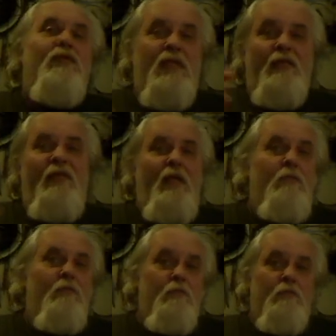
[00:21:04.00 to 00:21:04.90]
CV
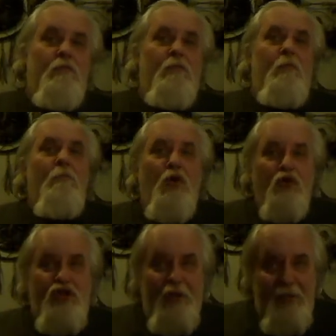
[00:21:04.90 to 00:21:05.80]

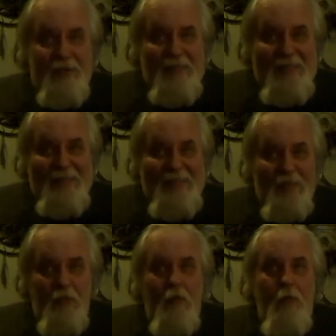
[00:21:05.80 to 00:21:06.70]
bullshit 19.
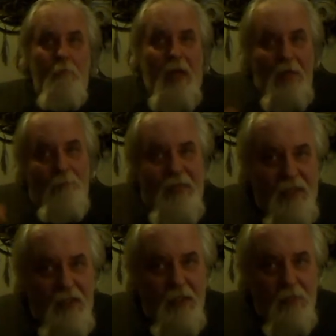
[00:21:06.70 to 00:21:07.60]
My
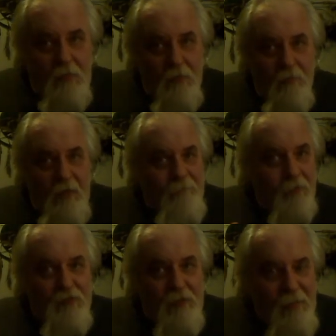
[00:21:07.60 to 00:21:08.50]
opinion, my
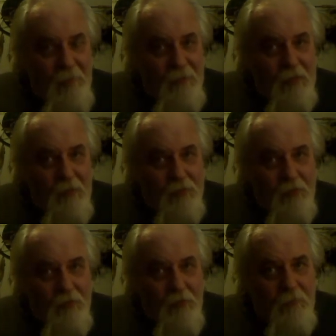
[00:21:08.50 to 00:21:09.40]
First Amendment,
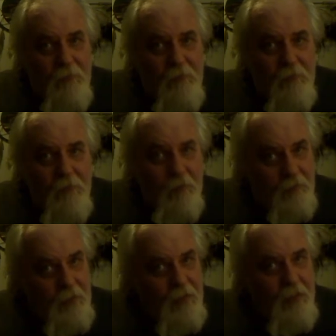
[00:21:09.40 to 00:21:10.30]
YouTube,
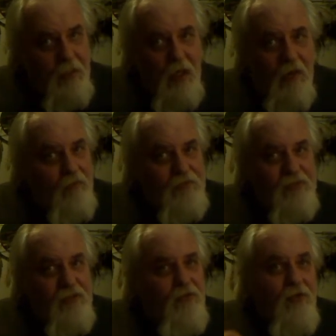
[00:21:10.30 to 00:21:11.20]
okay? All this
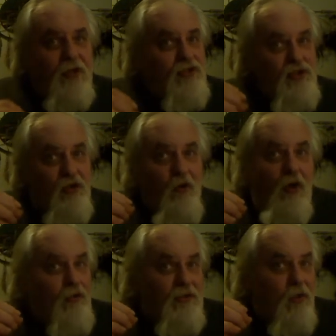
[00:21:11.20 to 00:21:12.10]
is under
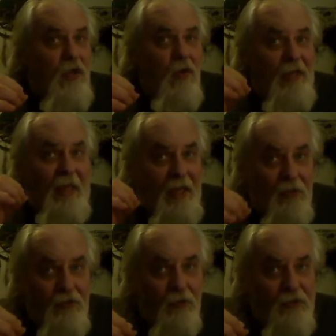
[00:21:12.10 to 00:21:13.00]
your so-called
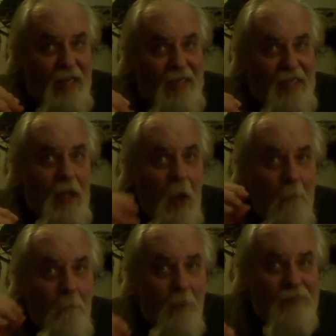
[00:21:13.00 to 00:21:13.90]
entertaining
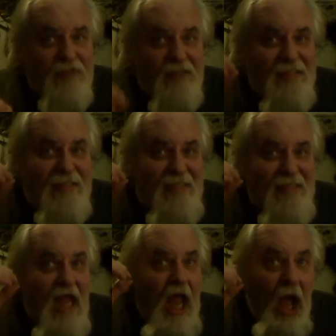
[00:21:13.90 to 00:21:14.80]

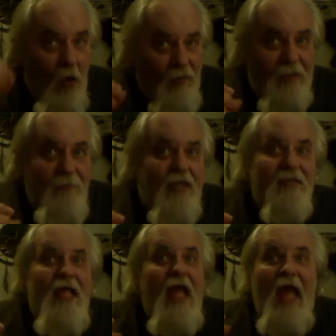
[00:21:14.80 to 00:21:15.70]
purposelessly only,
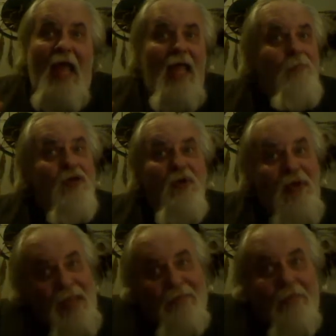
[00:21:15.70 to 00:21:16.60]
because I am a
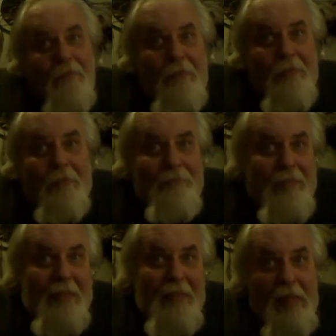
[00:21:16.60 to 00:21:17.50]
creator on here on
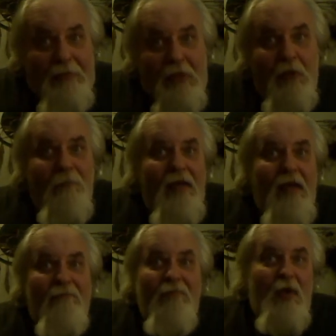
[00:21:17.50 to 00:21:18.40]
fucking YouTube, been
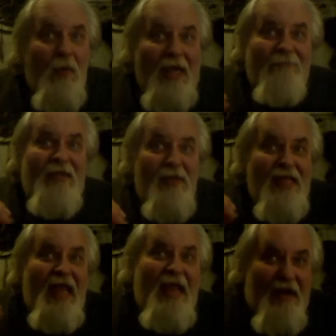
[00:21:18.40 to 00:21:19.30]
there for quite a few
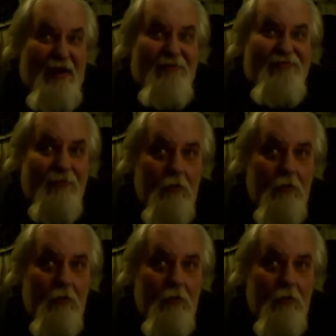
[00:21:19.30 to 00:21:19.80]
years.